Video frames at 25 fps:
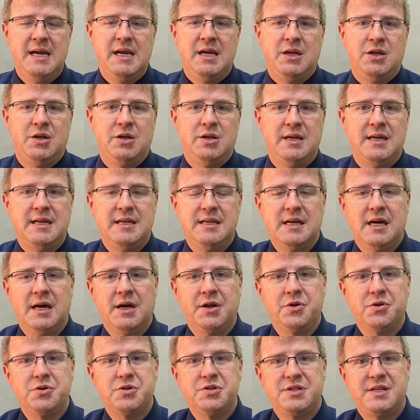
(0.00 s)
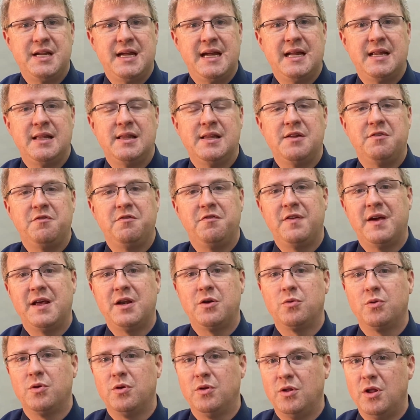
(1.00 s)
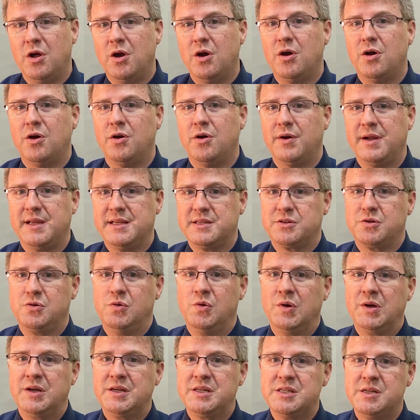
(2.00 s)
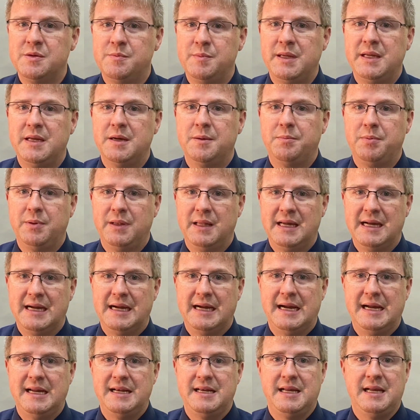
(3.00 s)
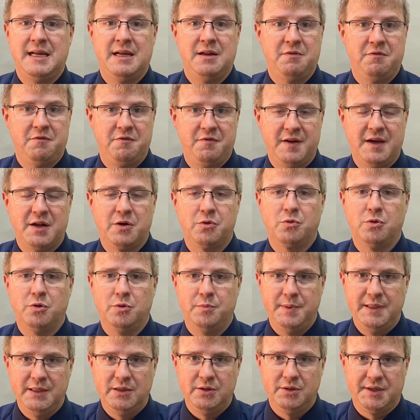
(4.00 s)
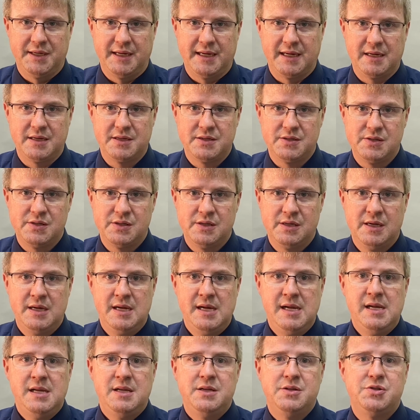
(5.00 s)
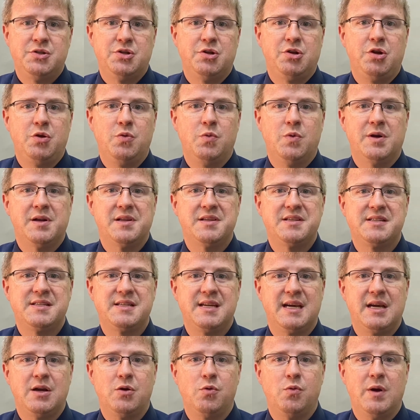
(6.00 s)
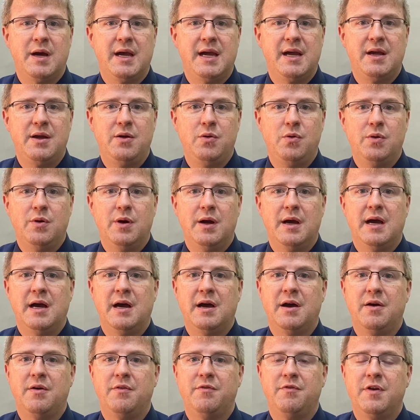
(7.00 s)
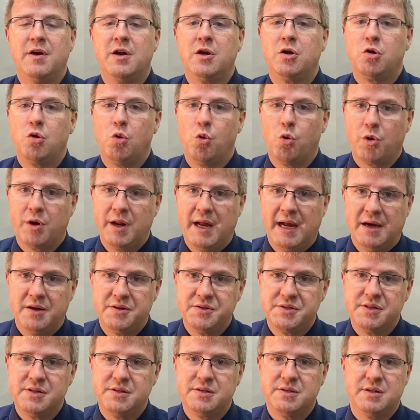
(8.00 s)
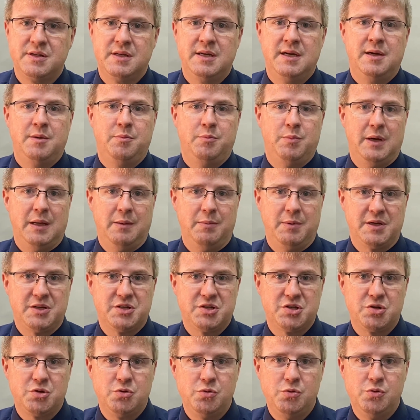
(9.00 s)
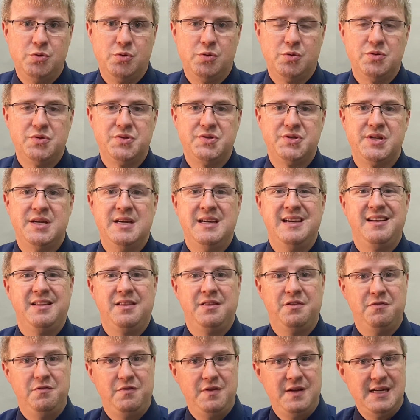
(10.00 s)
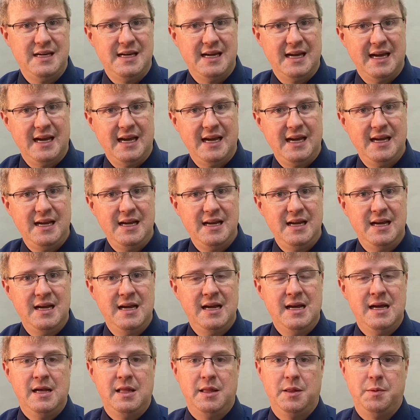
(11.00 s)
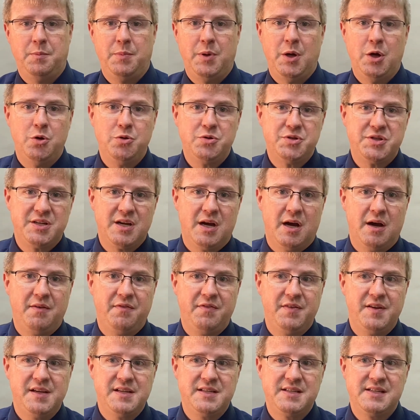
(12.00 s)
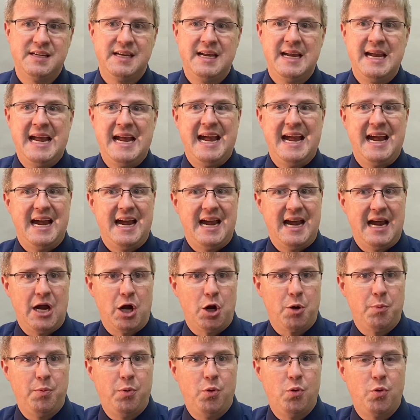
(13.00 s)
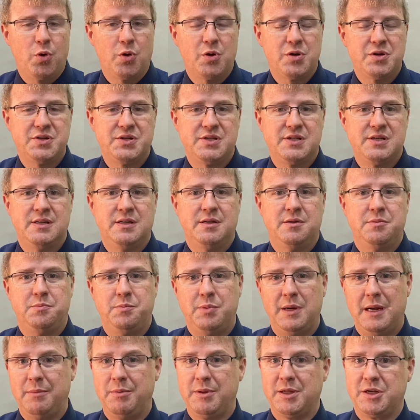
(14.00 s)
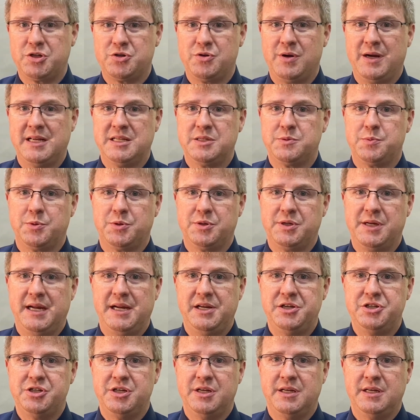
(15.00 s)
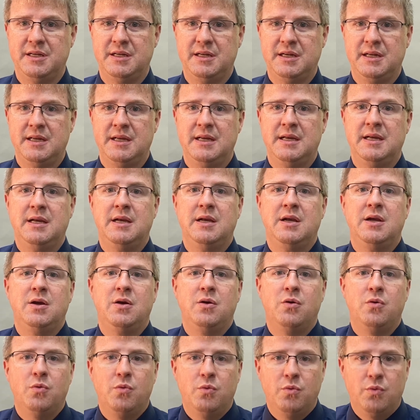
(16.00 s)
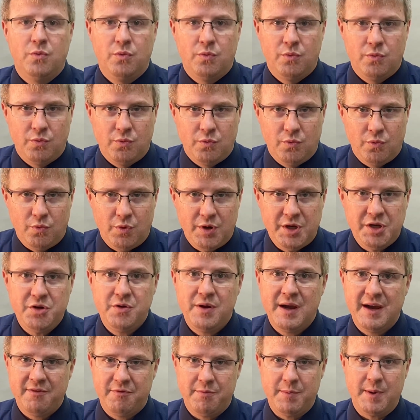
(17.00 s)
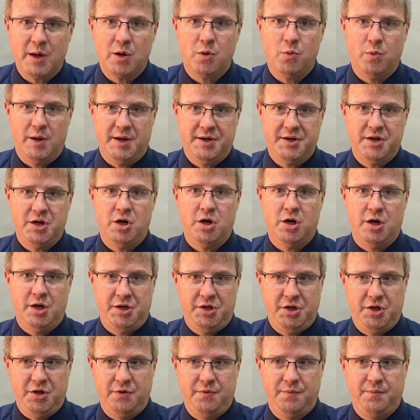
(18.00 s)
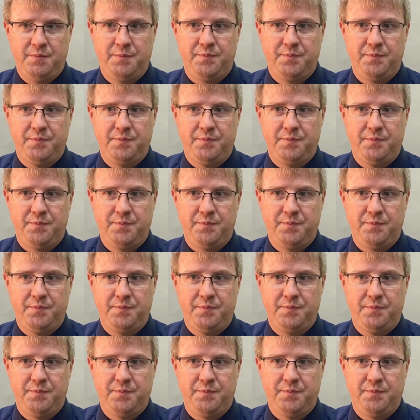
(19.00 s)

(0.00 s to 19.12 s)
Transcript: You need to understand that federal law is going to be applied in federal buildings. So you want to stay away of courthouses, public schools, the VA, the post office, airports, public transportation. when you have marijuana on you.